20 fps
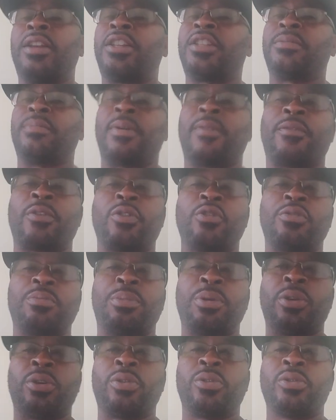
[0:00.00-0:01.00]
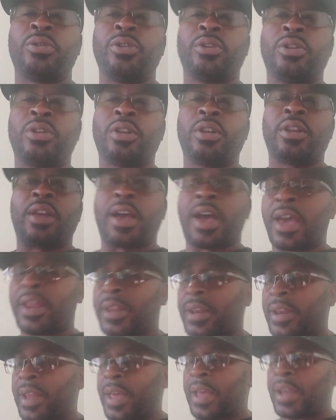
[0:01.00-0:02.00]
This is my first build. I
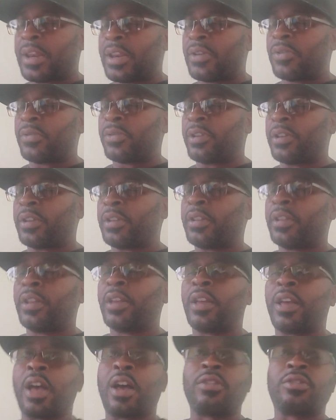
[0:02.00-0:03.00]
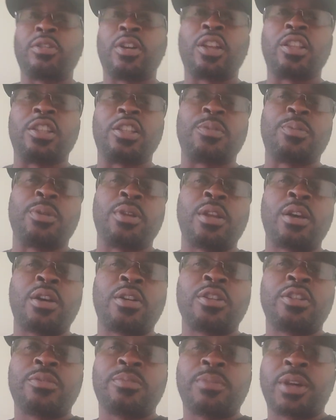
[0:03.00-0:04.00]
did not know that I was going to have to spend all
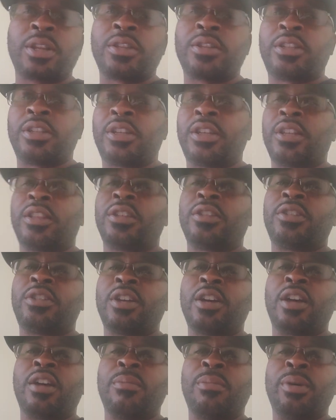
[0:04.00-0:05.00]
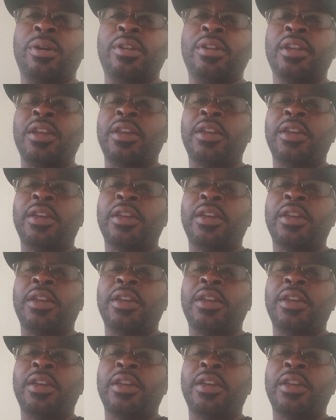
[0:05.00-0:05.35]
this money to get this done. But,